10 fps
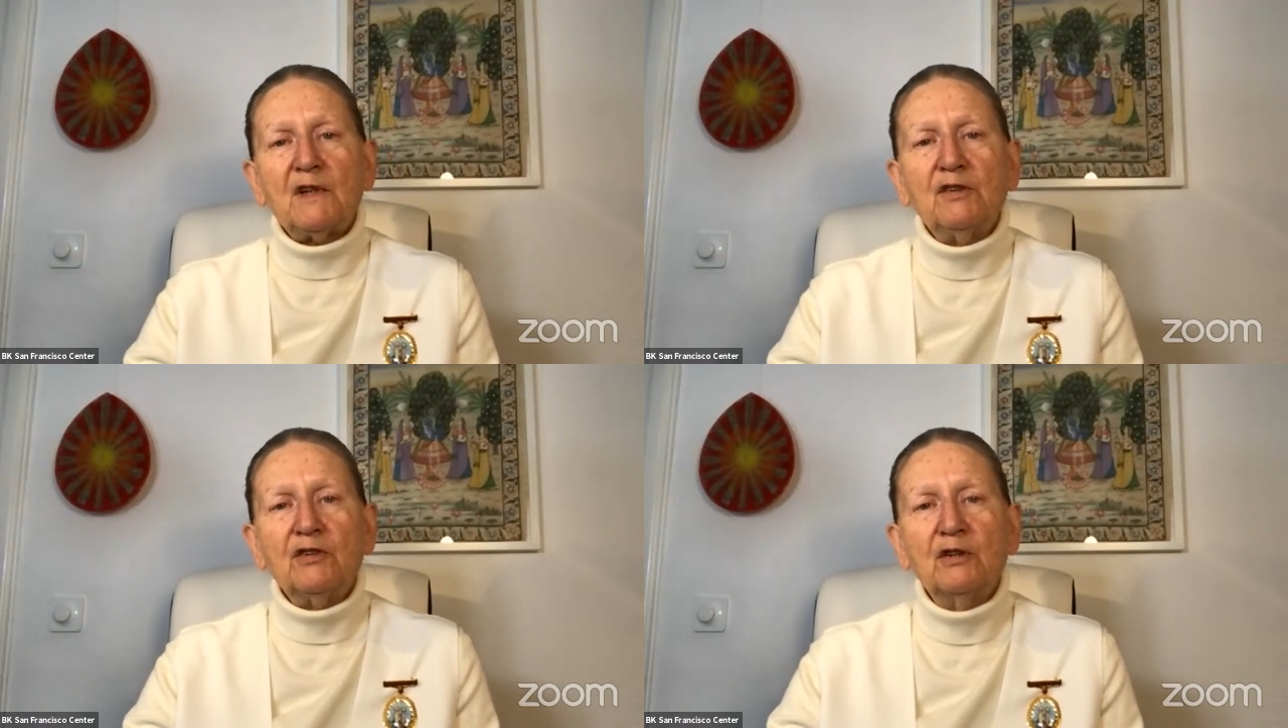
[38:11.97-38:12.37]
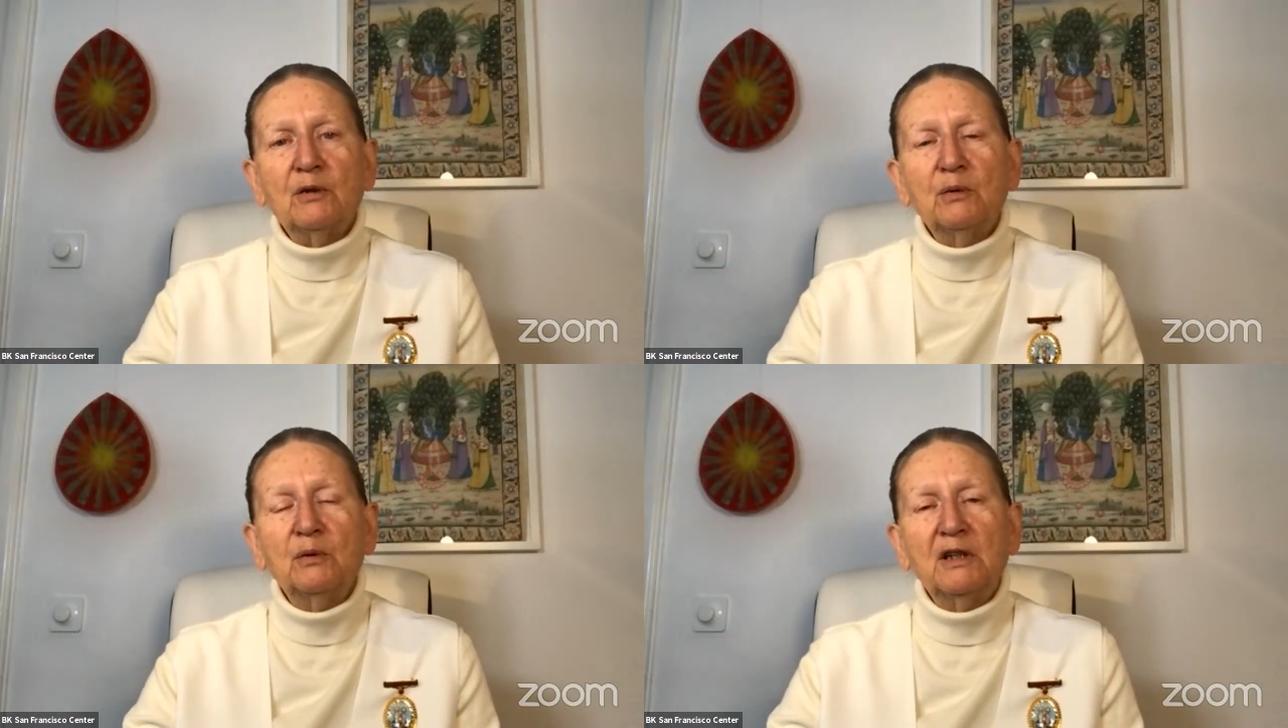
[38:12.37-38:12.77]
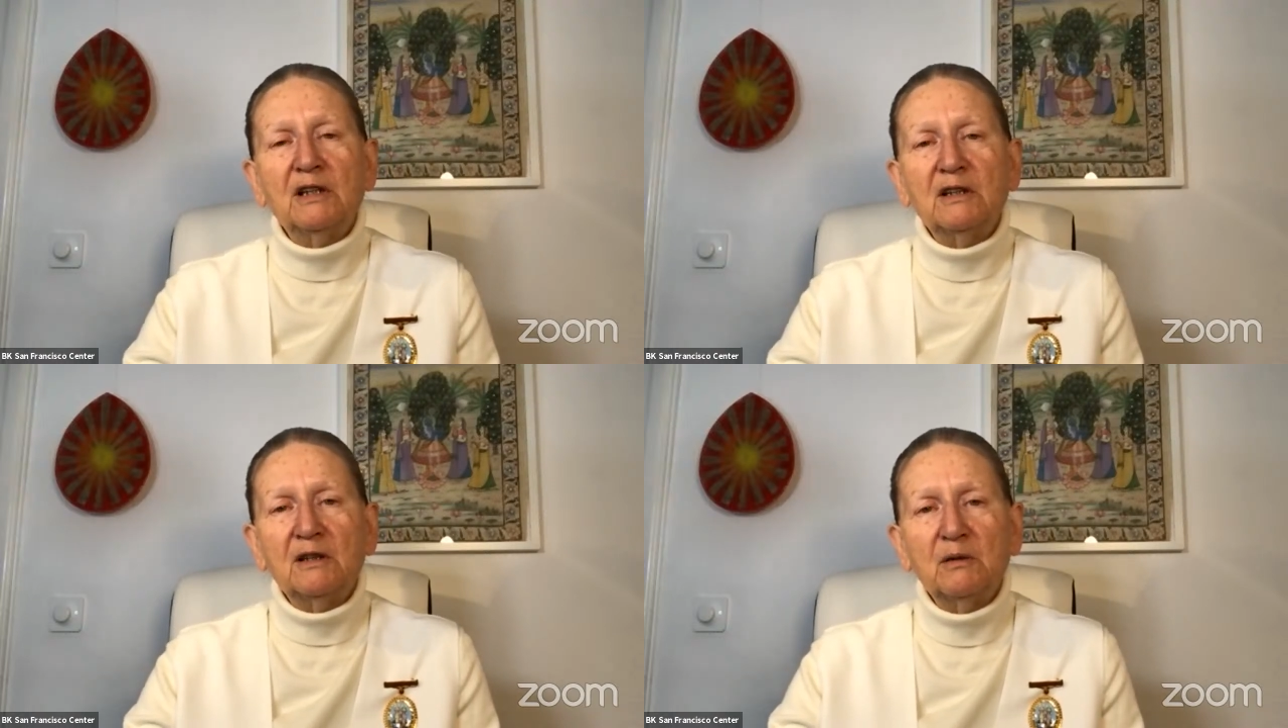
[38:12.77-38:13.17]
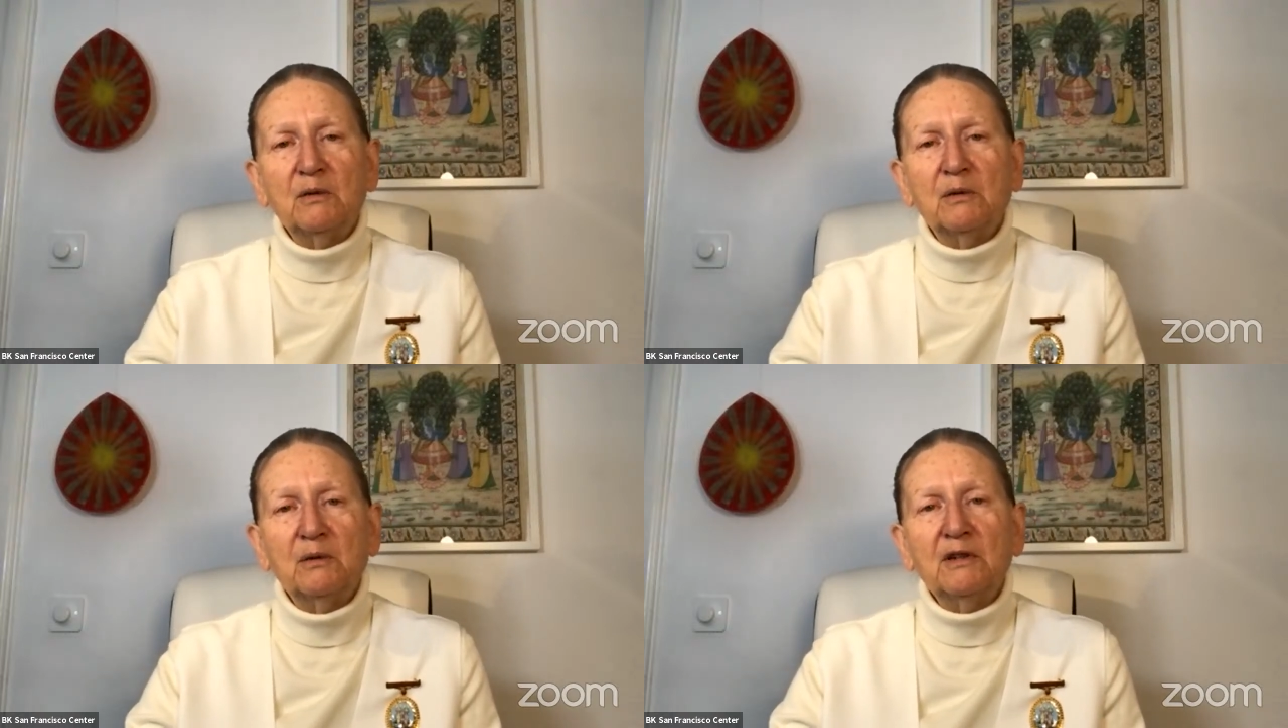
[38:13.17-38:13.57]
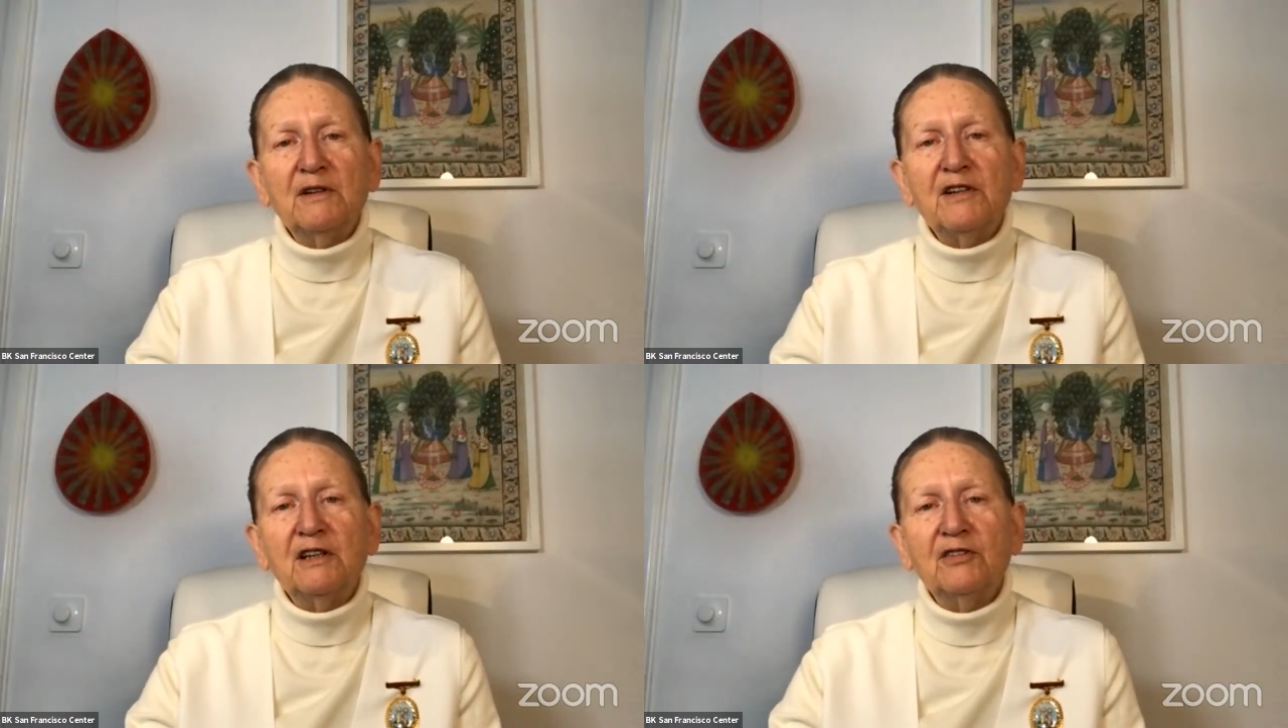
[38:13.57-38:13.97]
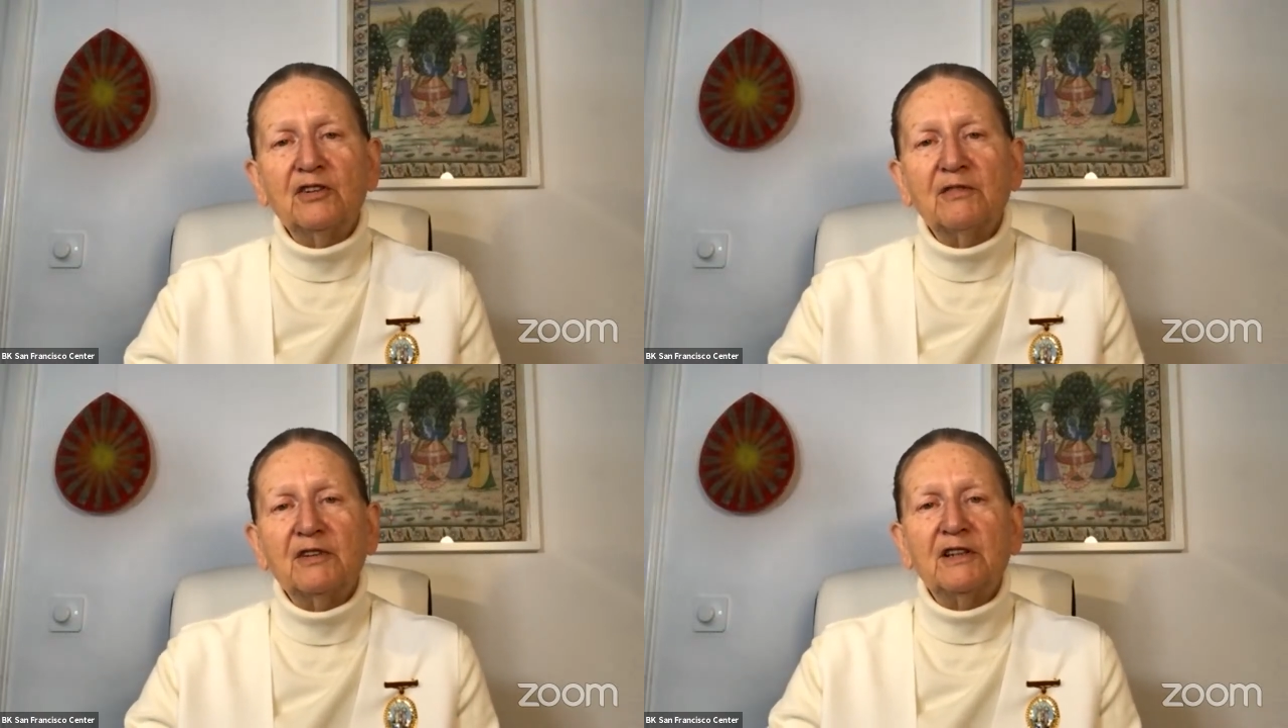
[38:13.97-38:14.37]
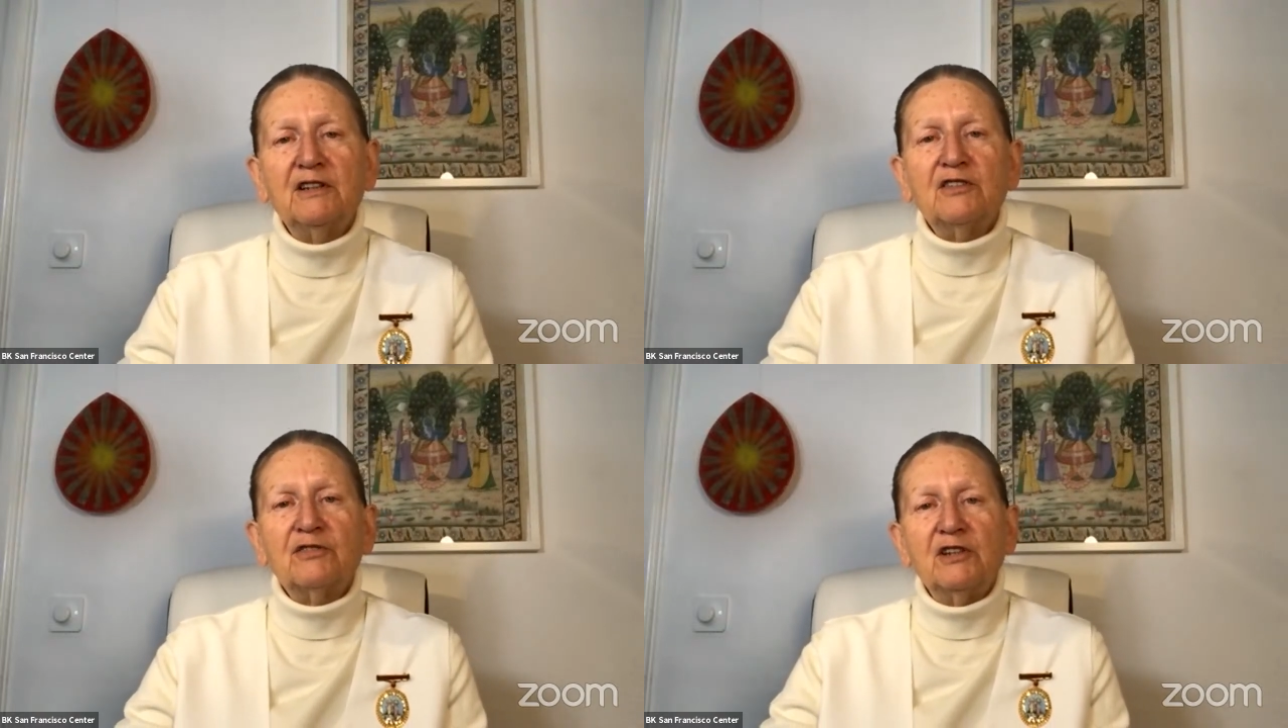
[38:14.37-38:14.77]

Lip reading: So all of these are various